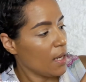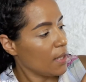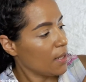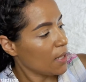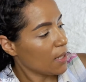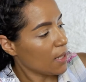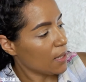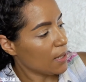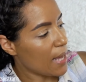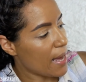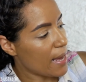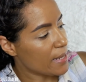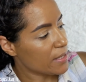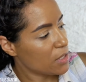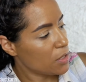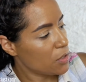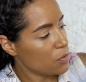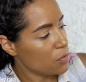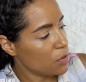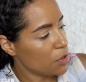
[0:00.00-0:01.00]
And then the
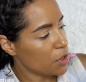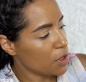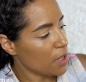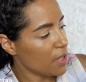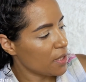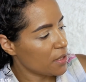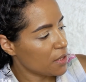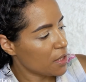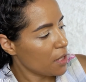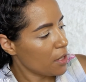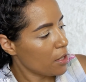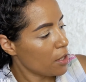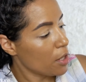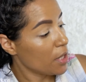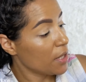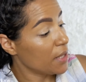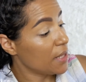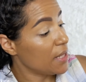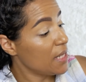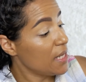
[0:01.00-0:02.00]
last 2 shades
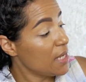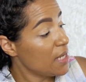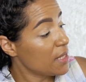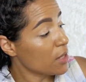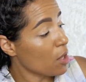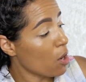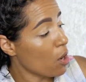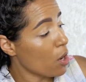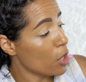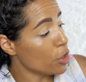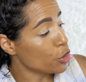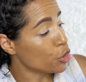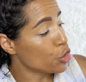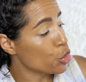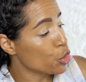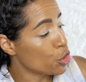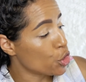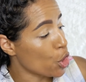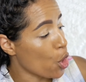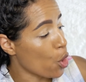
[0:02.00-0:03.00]
here, these are
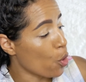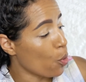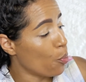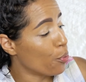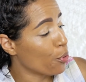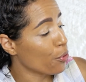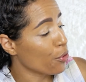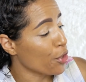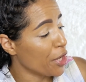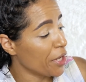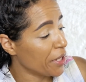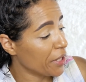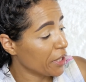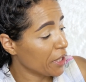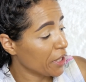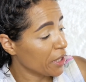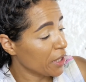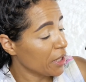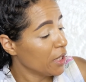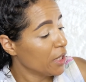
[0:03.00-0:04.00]
so pretty.
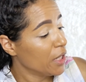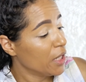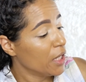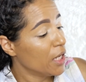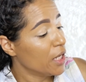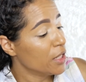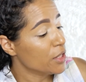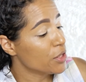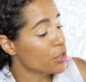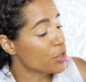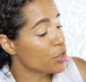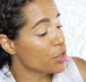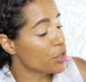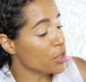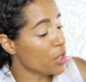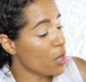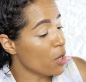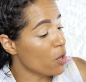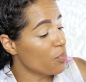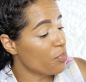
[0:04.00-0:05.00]

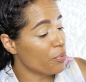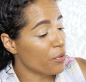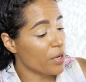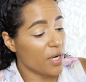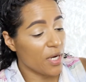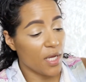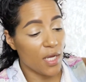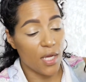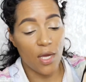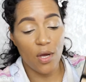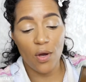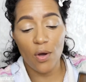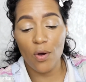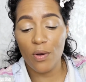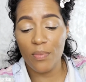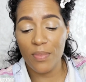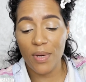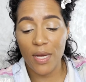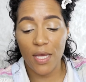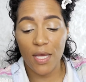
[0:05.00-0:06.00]
So pretty. Oh
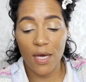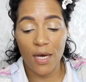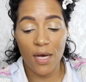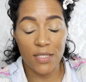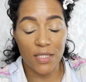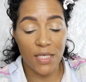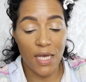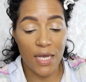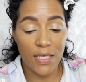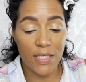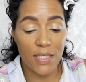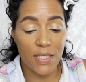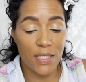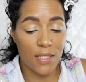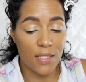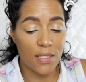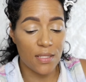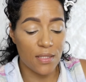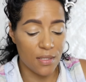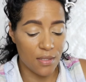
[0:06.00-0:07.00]
my gosh, I can
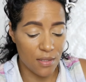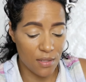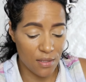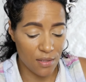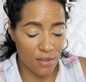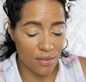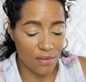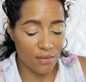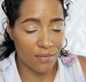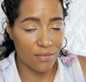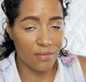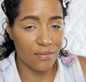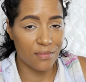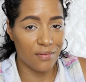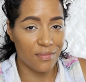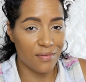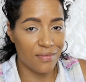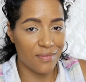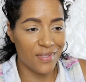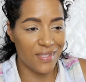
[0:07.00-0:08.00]
see.
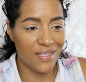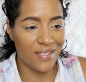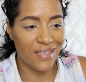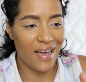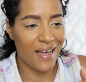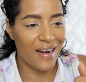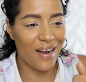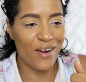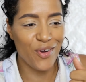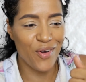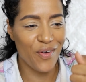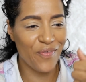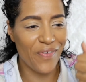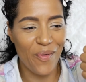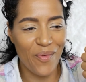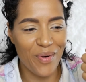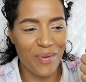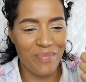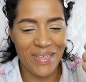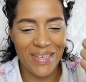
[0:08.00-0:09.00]
I don't know if I
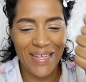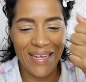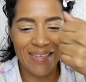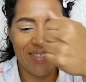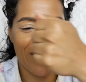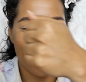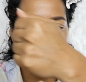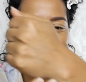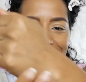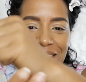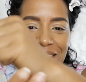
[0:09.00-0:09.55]
want to be that dark